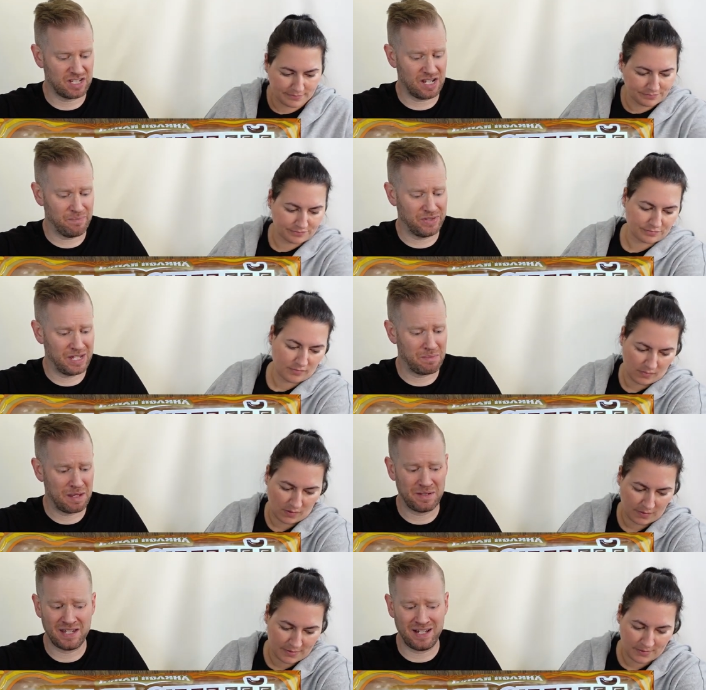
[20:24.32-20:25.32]
Speaker 1: something
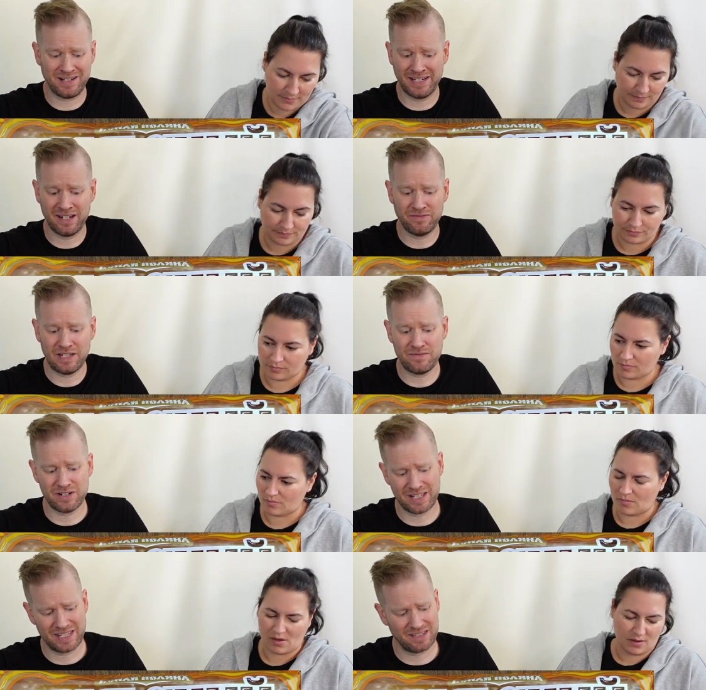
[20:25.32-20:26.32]
maybe honey
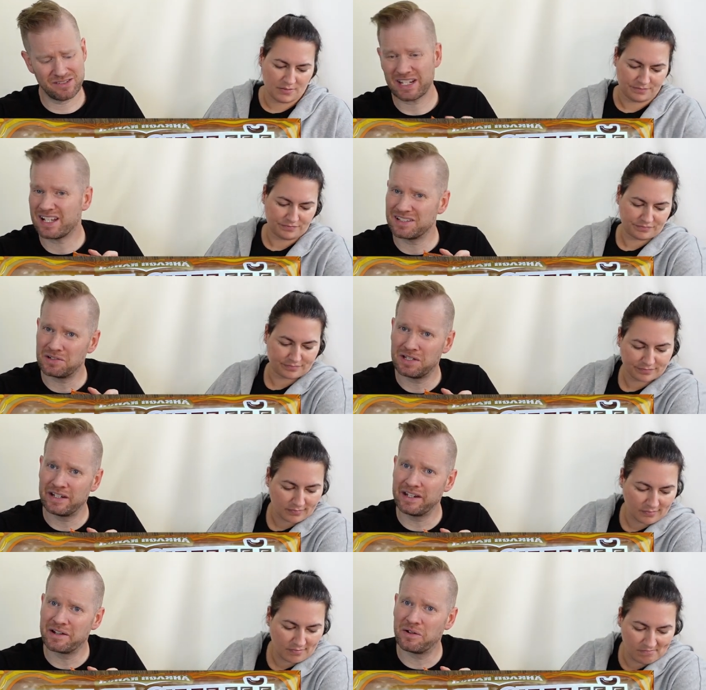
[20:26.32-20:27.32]
flavored. I think there's like a little
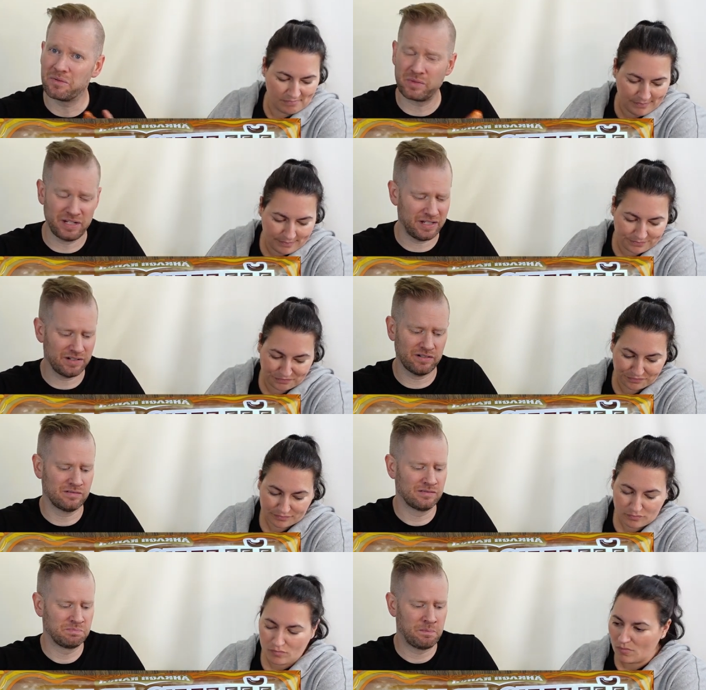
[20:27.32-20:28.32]
honeycomb right here.
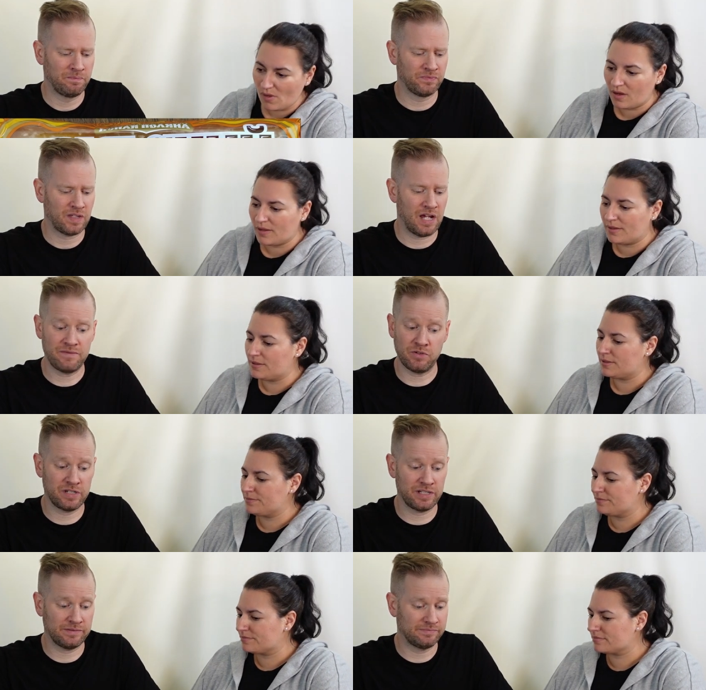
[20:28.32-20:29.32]
I have no
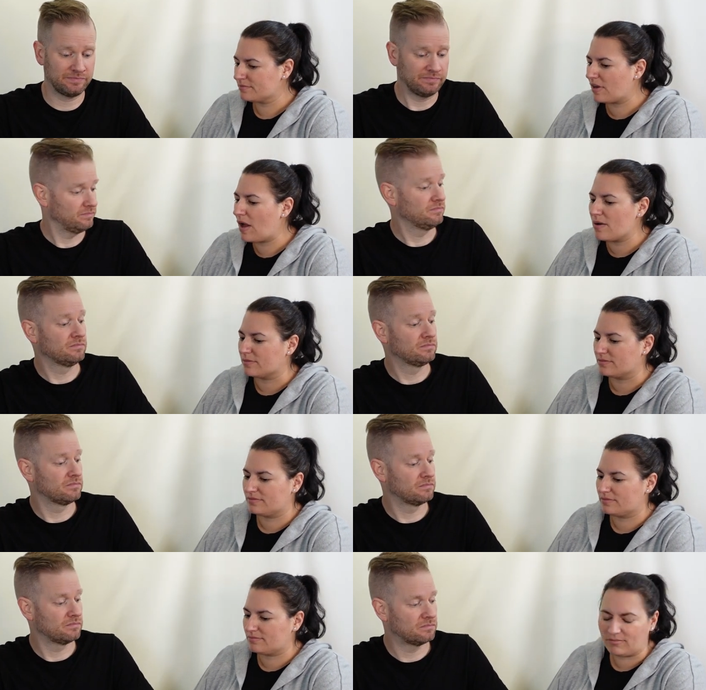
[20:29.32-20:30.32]
idea.
Speaker 2: No,
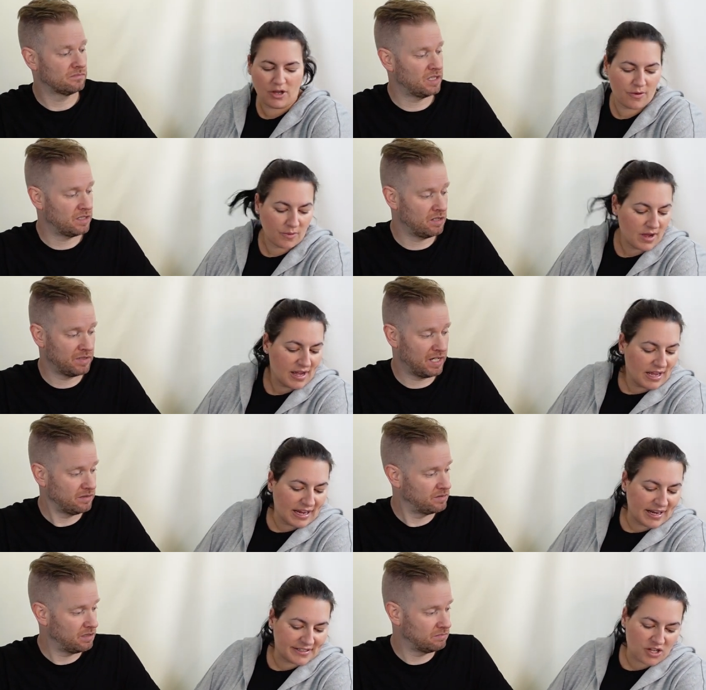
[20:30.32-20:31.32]
no, no, no. no
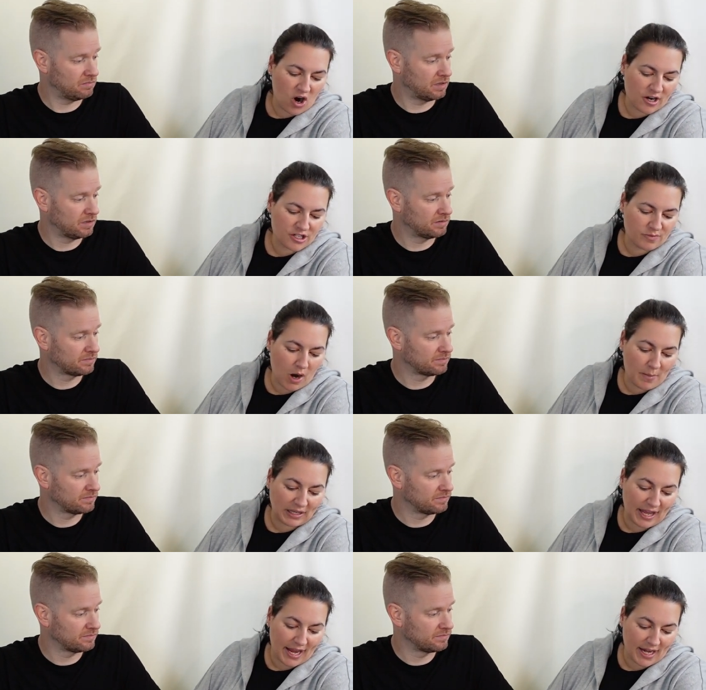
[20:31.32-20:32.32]
it no. is orange
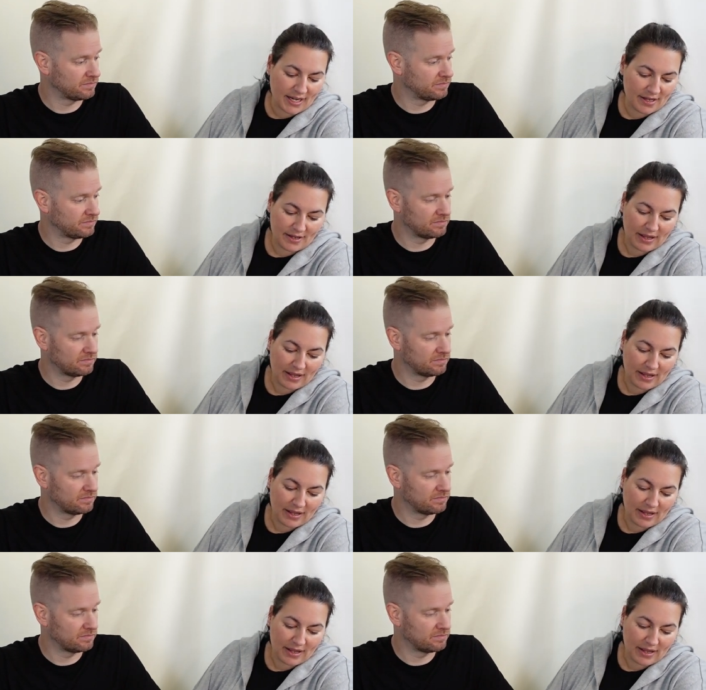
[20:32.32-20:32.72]
marmalade